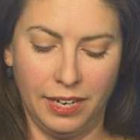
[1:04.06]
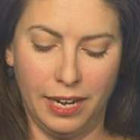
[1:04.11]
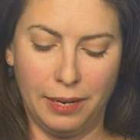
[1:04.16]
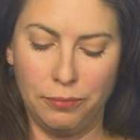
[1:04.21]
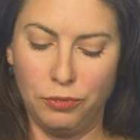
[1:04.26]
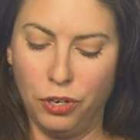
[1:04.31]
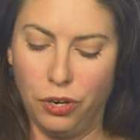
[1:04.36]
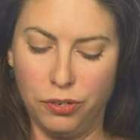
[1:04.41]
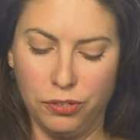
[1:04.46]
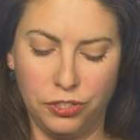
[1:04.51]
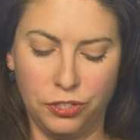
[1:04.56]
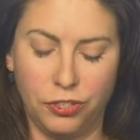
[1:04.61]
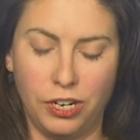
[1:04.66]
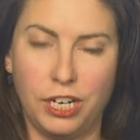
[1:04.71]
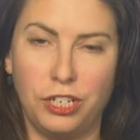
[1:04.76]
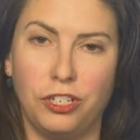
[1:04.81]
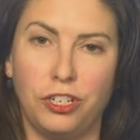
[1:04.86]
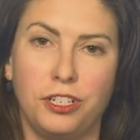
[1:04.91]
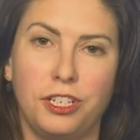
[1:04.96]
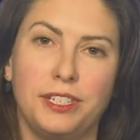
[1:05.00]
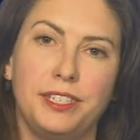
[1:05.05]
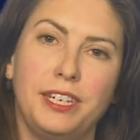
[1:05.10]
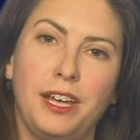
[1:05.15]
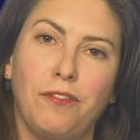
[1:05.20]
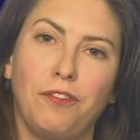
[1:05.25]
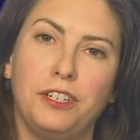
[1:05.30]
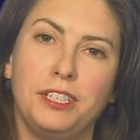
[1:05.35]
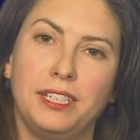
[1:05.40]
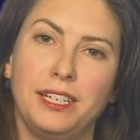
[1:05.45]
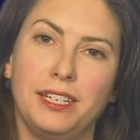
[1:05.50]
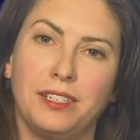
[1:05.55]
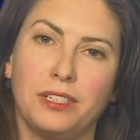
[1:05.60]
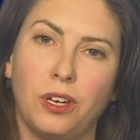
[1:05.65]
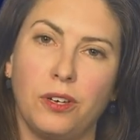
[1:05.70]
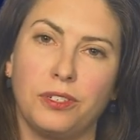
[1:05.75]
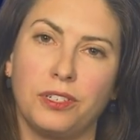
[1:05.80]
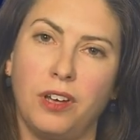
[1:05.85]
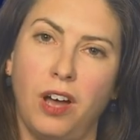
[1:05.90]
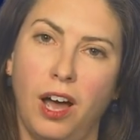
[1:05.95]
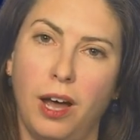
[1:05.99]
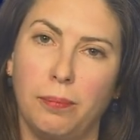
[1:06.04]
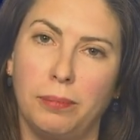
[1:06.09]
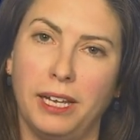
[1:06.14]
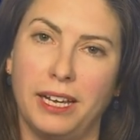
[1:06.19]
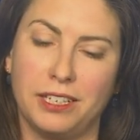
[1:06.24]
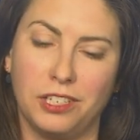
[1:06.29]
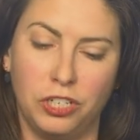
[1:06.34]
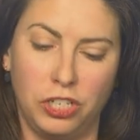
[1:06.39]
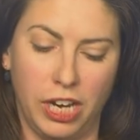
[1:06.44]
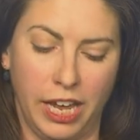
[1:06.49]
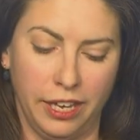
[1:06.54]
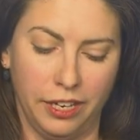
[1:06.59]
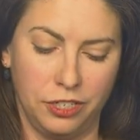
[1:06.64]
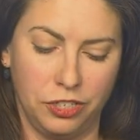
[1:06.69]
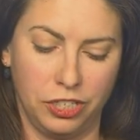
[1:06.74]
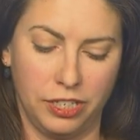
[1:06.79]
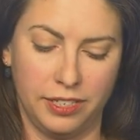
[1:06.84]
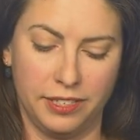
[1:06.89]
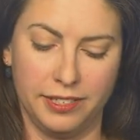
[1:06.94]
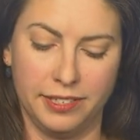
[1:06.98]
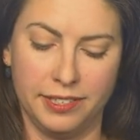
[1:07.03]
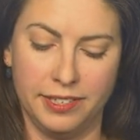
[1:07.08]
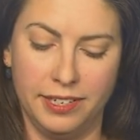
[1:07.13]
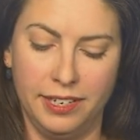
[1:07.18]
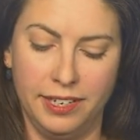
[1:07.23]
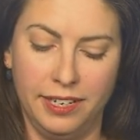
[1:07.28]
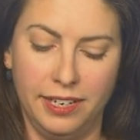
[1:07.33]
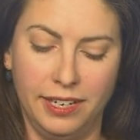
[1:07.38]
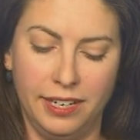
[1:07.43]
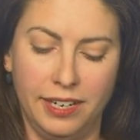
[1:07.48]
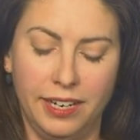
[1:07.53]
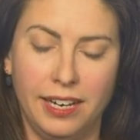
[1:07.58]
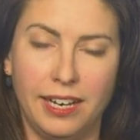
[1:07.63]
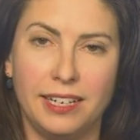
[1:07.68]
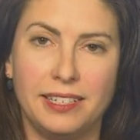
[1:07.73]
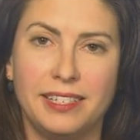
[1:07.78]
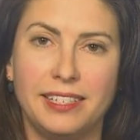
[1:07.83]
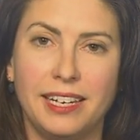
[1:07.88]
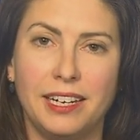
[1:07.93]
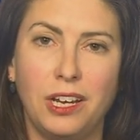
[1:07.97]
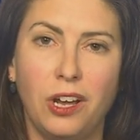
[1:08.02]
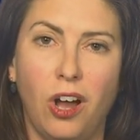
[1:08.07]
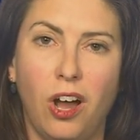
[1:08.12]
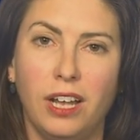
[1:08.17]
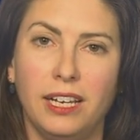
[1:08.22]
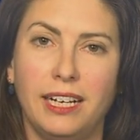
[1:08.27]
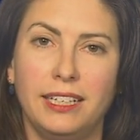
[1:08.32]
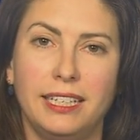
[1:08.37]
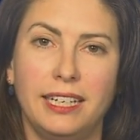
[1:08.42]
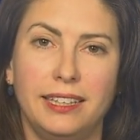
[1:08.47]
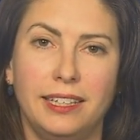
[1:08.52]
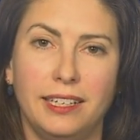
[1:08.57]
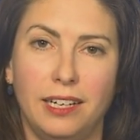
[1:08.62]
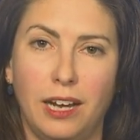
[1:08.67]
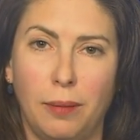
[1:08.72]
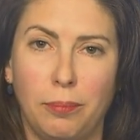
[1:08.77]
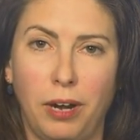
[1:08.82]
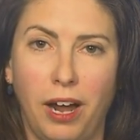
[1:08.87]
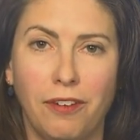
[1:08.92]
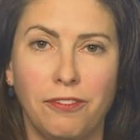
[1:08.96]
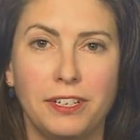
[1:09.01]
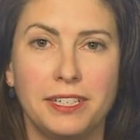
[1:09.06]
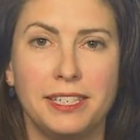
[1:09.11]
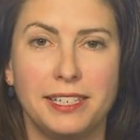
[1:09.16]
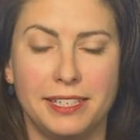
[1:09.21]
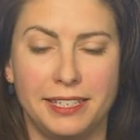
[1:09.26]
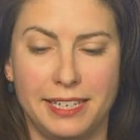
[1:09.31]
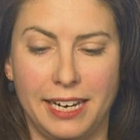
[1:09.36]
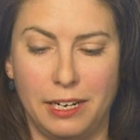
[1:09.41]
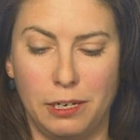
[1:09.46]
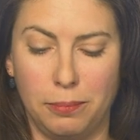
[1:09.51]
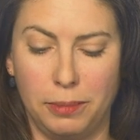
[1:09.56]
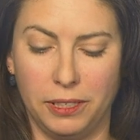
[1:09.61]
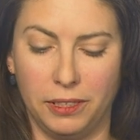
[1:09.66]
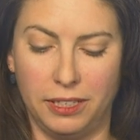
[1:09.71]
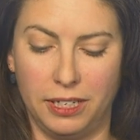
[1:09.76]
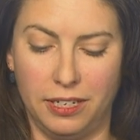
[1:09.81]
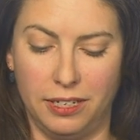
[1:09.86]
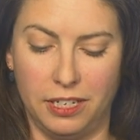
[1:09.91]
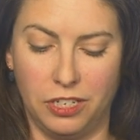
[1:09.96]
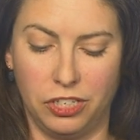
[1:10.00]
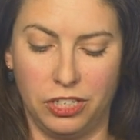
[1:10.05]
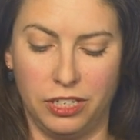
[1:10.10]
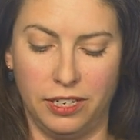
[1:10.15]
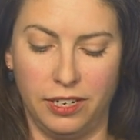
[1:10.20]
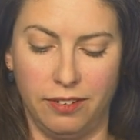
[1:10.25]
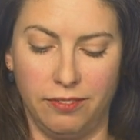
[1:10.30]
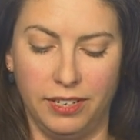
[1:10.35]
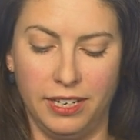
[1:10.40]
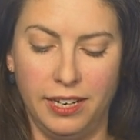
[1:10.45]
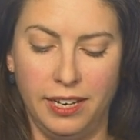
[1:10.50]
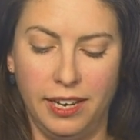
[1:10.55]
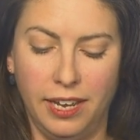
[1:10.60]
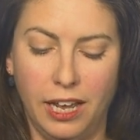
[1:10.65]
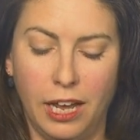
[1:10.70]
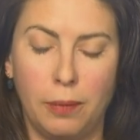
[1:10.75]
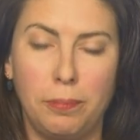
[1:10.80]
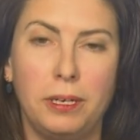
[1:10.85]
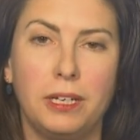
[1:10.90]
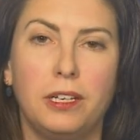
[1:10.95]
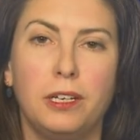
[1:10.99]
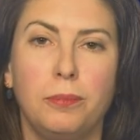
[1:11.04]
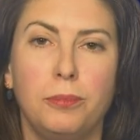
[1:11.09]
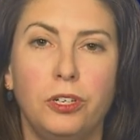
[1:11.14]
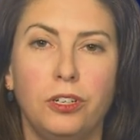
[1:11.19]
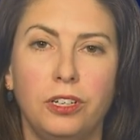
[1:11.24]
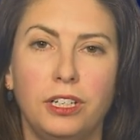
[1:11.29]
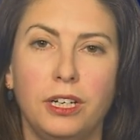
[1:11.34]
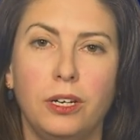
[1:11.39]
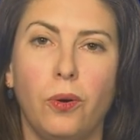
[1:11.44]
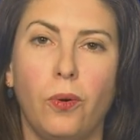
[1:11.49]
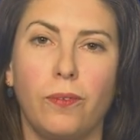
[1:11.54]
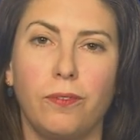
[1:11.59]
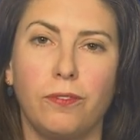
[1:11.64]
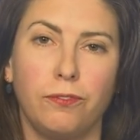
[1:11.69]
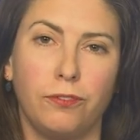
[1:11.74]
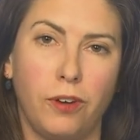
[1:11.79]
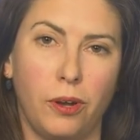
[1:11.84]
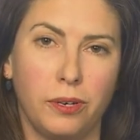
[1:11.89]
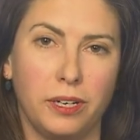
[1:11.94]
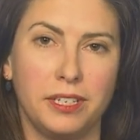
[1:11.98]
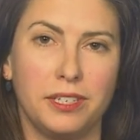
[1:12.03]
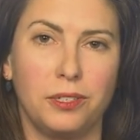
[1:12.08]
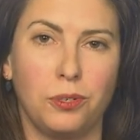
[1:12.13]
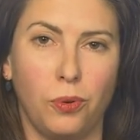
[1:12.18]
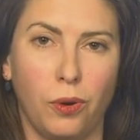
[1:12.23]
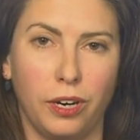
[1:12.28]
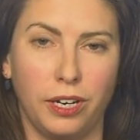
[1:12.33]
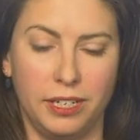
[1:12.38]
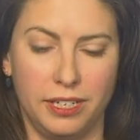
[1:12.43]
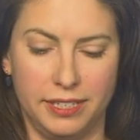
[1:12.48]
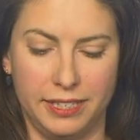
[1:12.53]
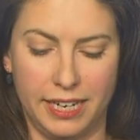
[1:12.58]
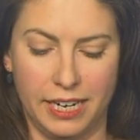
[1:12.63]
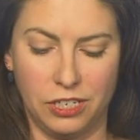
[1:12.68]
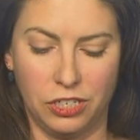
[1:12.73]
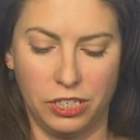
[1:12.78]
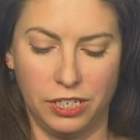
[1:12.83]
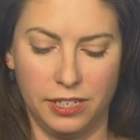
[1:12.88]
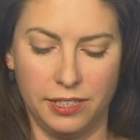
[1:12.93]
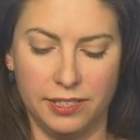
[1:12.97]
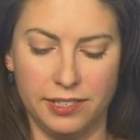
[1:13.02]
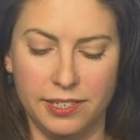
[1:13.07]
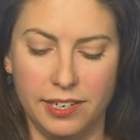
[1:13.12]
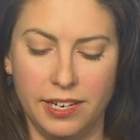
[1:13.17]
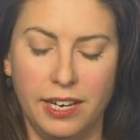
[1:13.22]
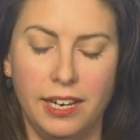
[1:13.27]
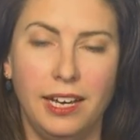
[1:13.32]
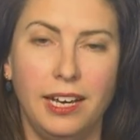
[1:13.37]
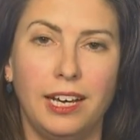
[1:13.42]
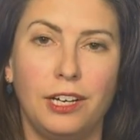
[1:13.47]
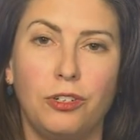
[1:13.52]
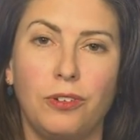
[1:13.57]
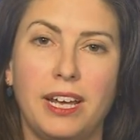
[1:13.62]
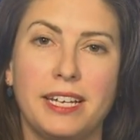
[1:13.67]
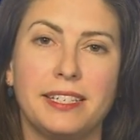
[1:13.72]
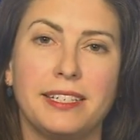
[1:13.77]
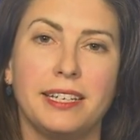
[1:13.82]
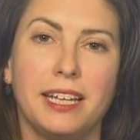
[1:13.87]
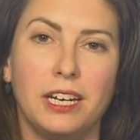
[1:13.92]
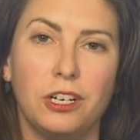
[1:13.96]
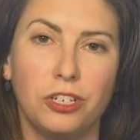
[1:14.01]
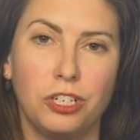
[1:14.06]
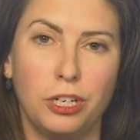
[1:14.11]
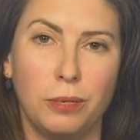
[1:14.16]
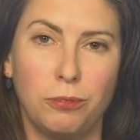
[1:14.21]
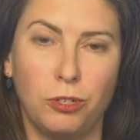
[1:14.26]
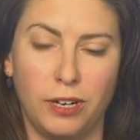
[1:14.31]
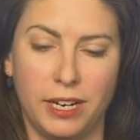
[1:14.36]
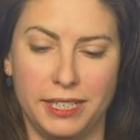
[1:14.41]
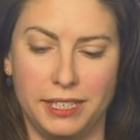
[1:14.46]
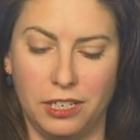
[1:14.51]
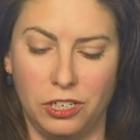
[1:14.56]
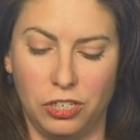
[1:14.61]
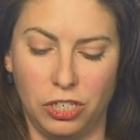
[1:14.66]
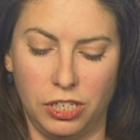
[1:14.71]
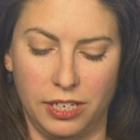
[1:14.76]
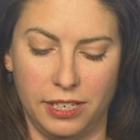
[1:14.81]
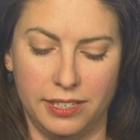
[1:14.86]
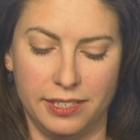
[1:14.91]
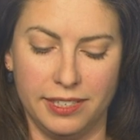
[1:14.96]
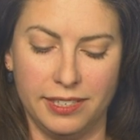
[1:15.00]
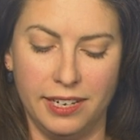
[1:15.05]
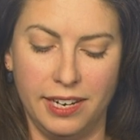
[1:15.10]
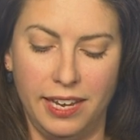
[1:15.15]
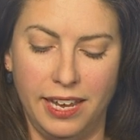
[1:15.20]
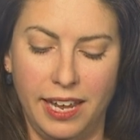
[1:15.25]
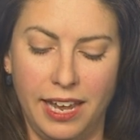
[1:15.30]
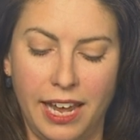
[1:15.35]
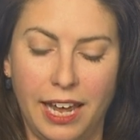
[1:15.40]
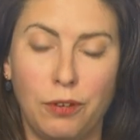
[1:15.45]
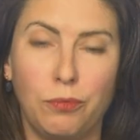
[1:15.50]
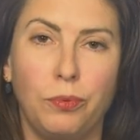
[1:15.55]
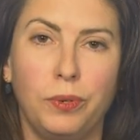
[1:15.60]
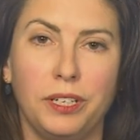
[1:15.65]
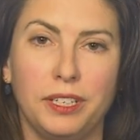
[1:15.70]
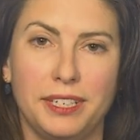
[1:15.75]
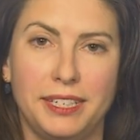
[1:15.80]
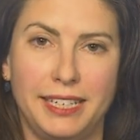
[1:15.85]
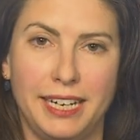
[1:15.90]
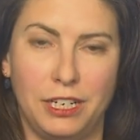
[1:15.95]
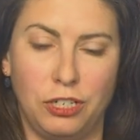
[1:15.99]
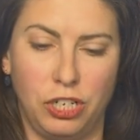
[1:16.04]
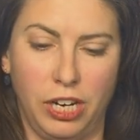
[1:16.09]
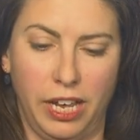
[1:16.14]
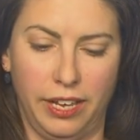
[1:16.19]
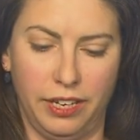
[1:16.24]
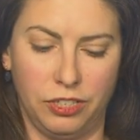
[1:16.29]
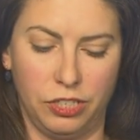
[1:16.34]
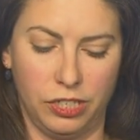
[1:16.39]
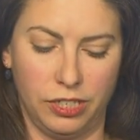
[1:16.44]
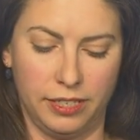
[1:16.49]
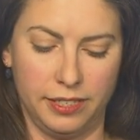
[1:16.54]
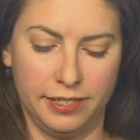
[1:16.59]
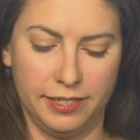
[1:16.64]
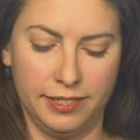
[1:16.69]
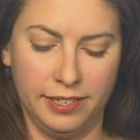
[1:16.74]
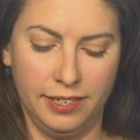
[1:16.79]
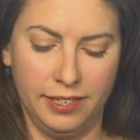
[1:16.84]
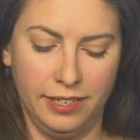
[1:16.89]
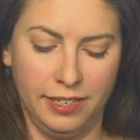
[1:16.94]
I'm no stranger to San Francisco's complex challenges. At City Hall, I lead the nonprofit sustainability initiative, helping community-focused organizations address leadership transitions and real estate challenges.